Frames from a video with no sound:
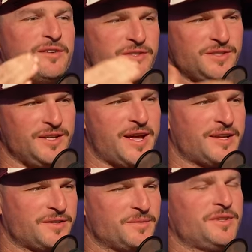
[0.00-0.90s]
I'll see
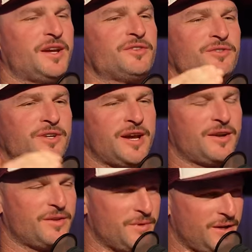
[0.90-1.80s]
that substantially
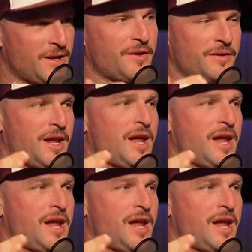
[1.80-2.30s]
out of the out of the